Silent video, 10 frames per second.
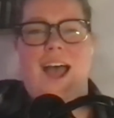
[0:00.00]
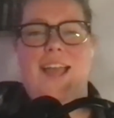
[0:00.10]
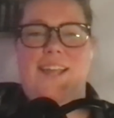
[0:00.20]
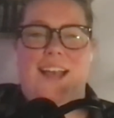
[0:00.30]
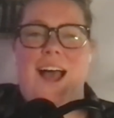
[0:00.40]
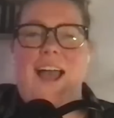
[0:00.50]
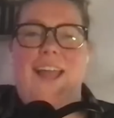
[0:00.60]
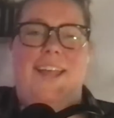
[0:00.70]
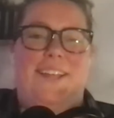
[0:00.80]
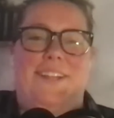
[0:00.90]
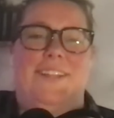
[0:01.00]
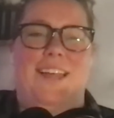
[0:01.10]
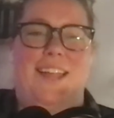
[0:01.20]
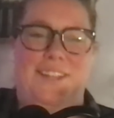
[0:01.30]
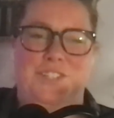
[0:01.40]
I
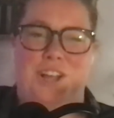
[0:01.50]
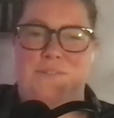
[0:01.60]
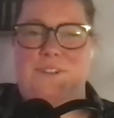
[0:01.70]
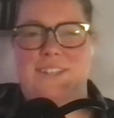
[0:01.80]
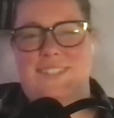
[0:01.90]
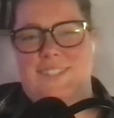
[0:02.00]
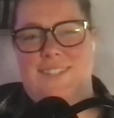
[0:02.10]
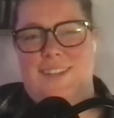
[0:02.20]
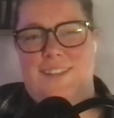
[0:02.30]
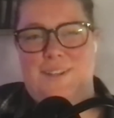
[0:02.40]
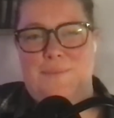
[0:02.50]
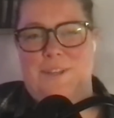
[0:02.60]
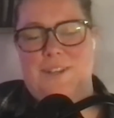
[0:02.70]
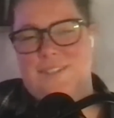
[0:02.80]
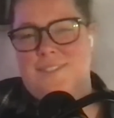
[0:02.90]
like John Francis Daly
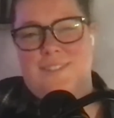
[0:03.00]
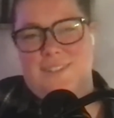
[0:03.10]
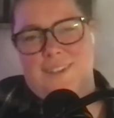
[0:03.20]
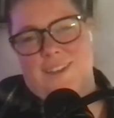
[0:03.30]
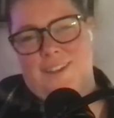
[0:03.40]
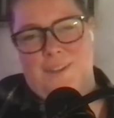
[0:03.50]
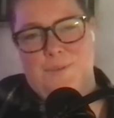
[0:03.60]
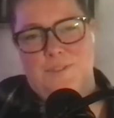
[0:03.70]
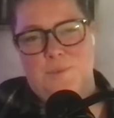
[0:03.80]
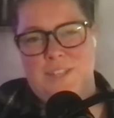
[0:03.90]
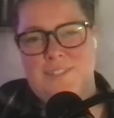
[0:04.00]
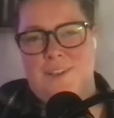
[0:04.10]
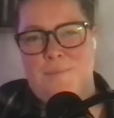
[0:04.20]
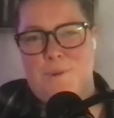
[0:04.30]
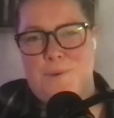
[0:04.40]
because he was Sweets
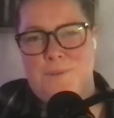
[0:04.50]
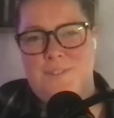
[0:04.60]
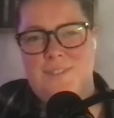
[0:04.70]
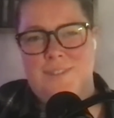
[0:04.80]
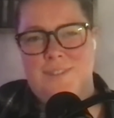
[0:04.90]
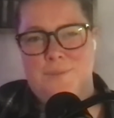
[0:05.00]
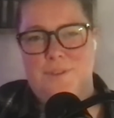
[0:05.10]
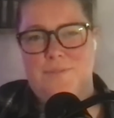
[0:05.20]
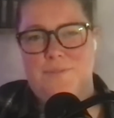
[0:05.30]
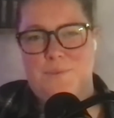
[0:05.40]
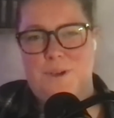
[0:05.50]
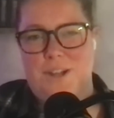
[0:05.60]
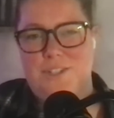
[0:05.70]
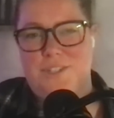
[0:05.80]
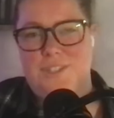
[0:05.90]
on Bones. We've
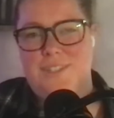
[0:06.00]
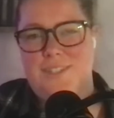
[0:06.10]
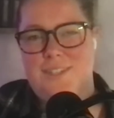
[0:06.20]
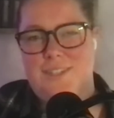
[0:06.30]
watched